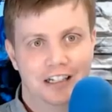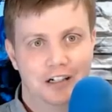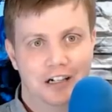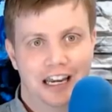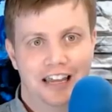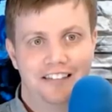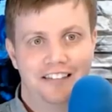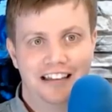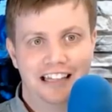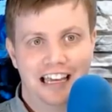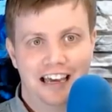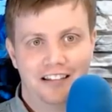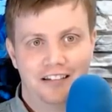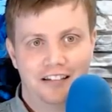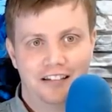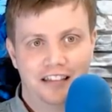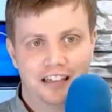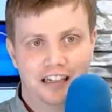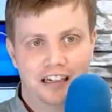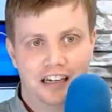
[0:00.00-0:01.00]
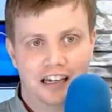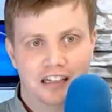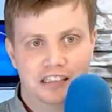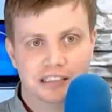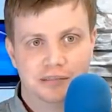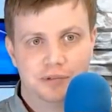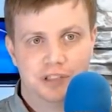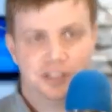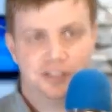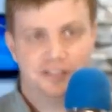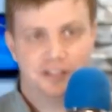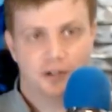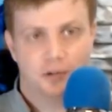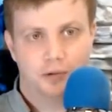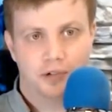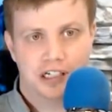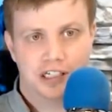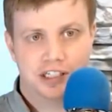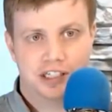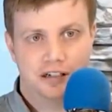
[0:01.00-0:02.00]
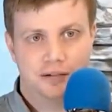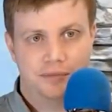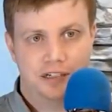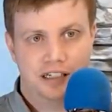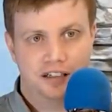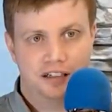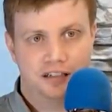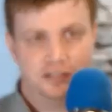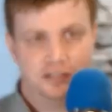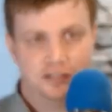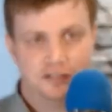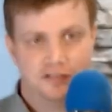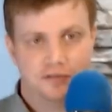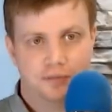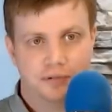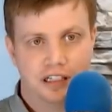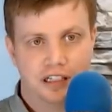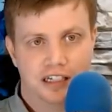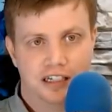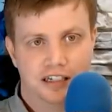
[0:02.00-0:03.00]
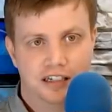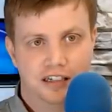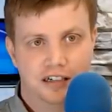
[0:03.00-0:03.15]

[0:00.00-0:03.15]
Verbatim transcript: Here and then the other thing announced, which is going to wash out my display